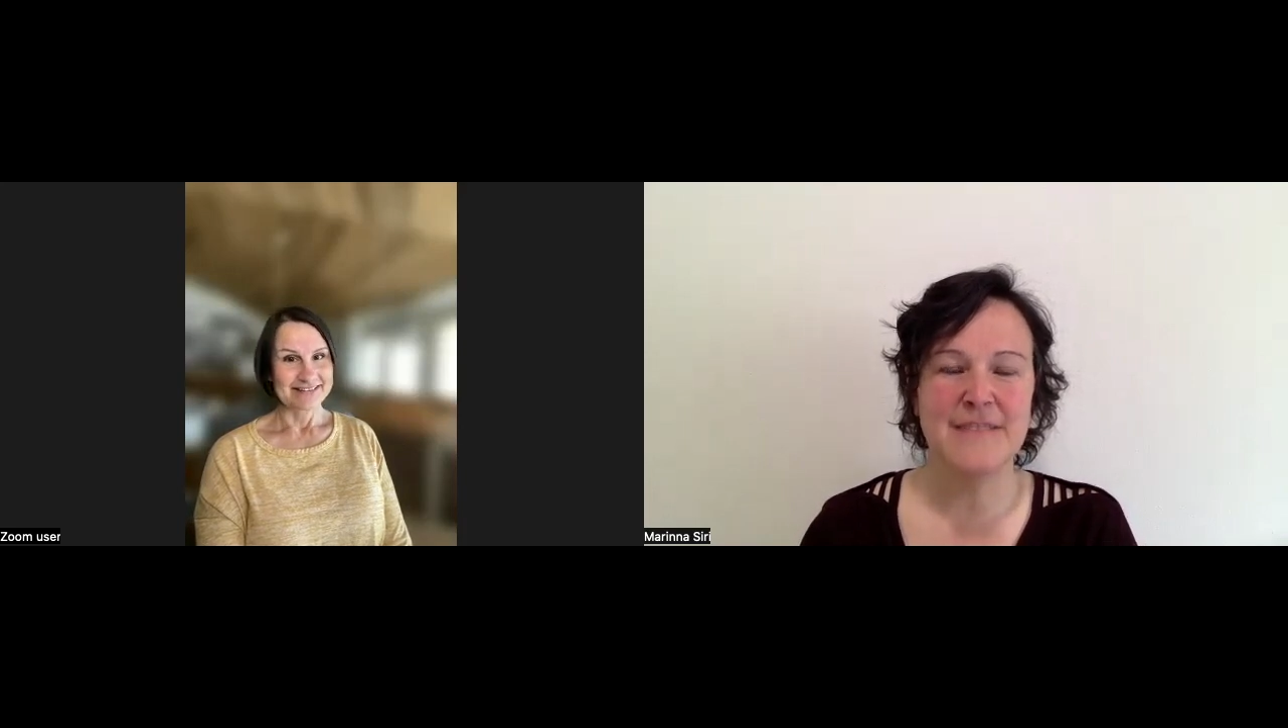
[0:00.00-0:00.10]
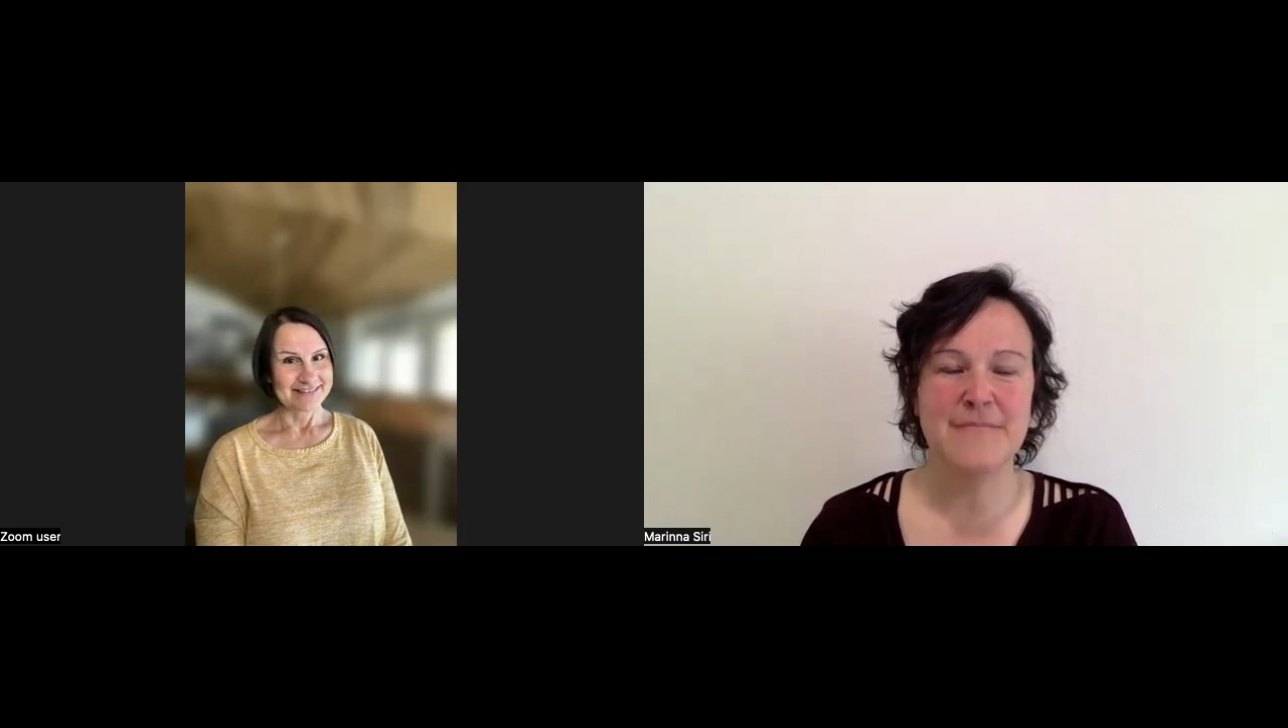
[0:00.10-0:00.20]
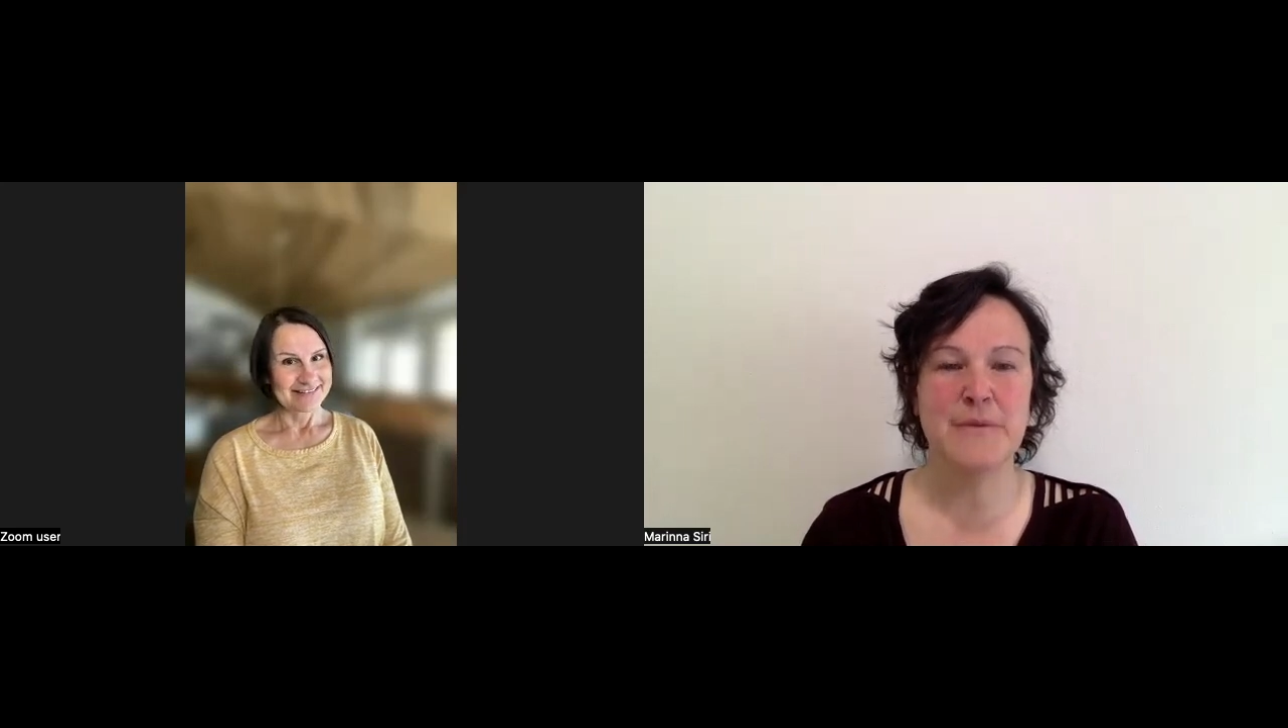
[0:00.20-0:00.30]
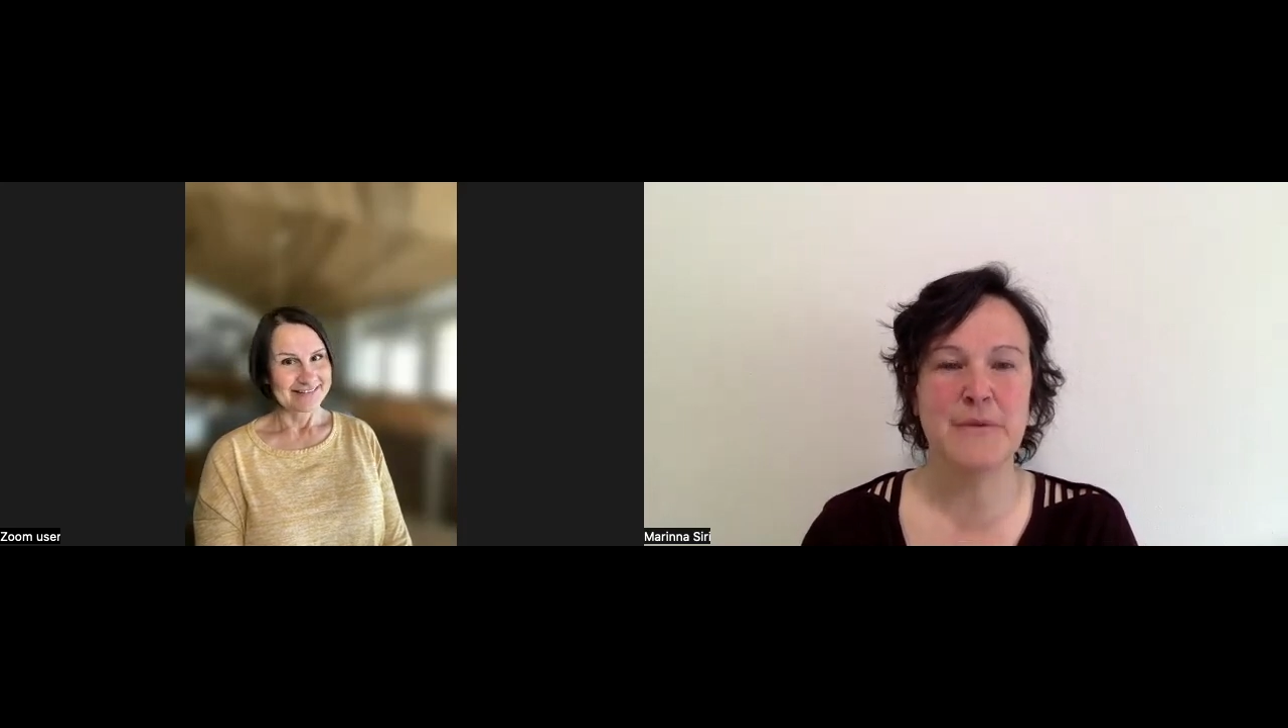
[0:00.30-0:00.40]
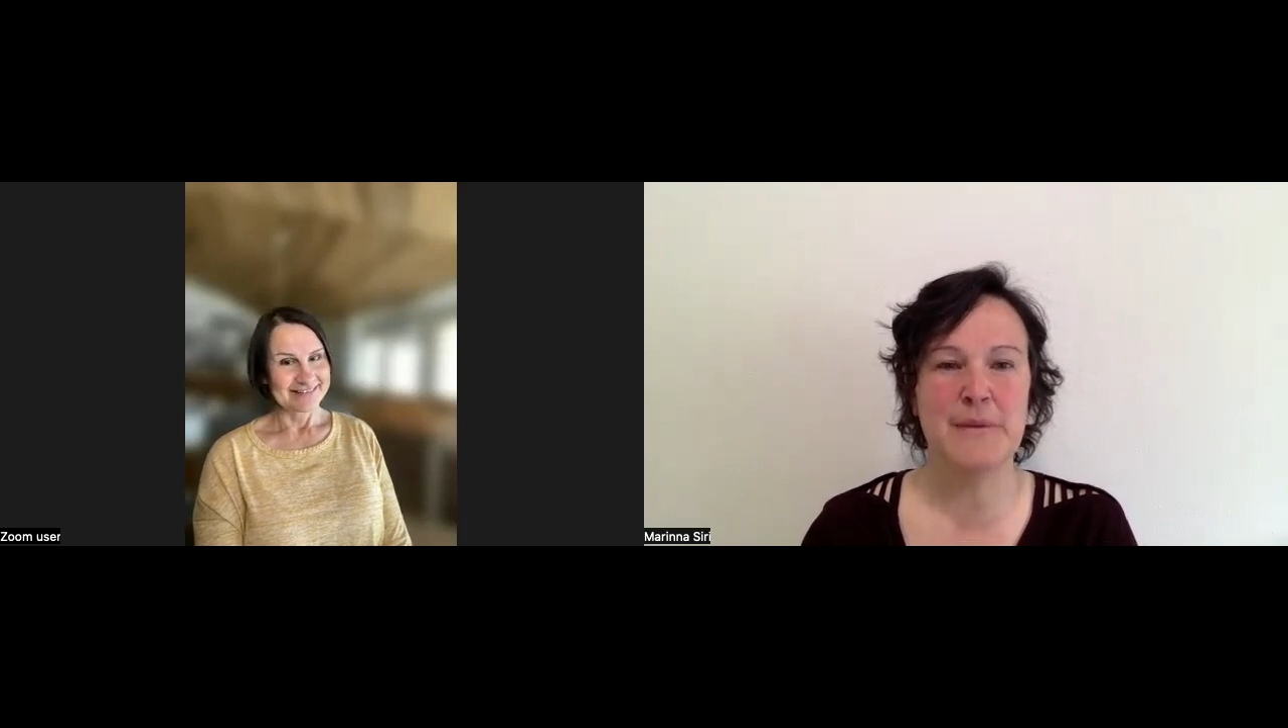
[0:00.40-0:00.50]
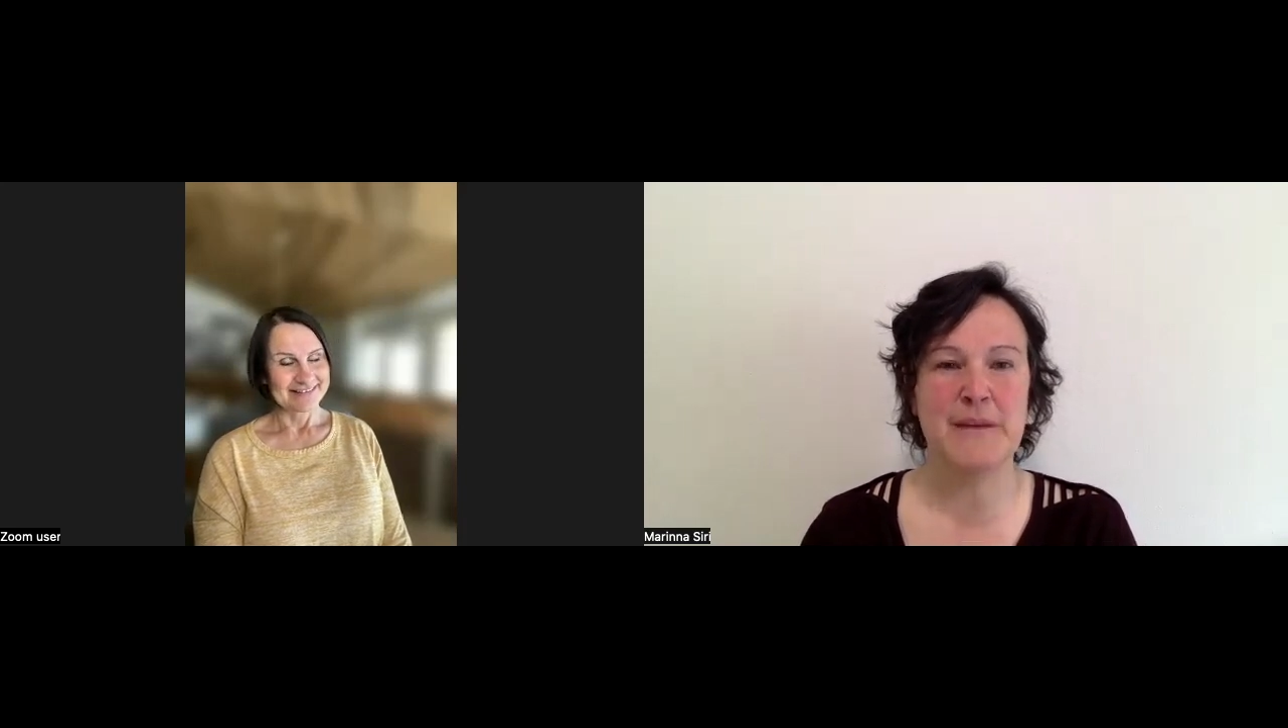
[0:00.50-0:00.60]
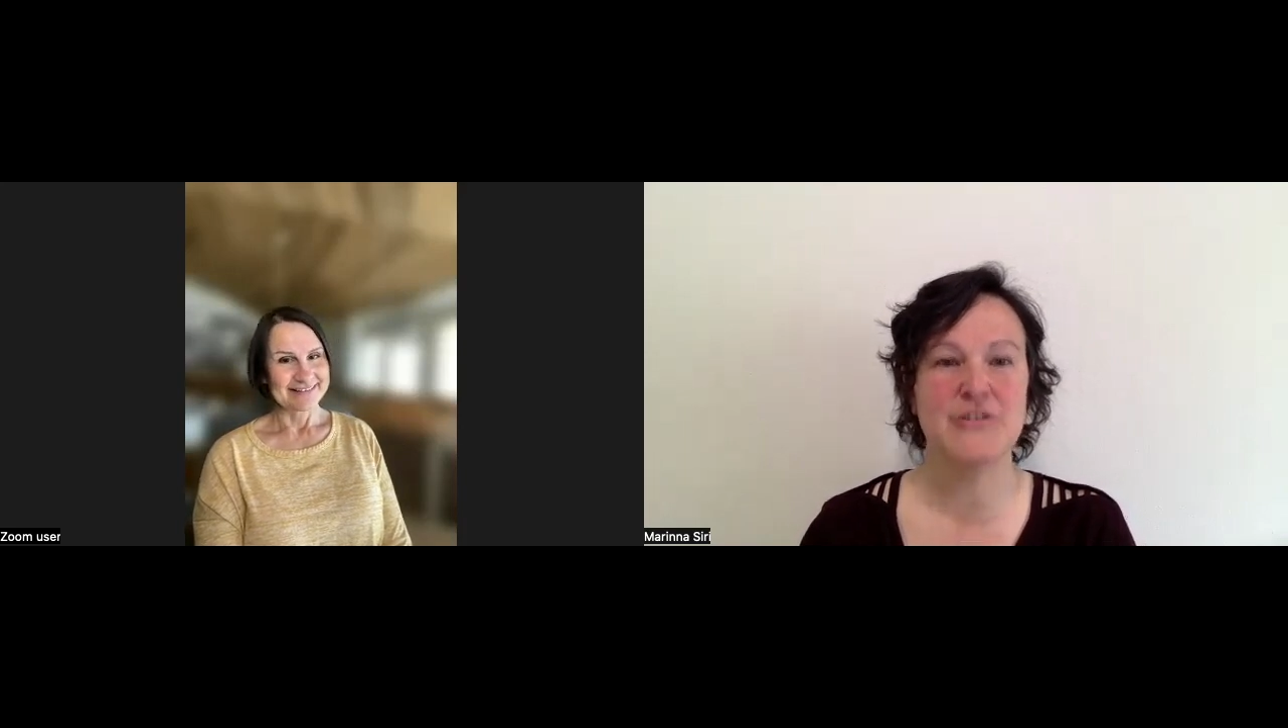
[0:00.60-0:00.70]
but what about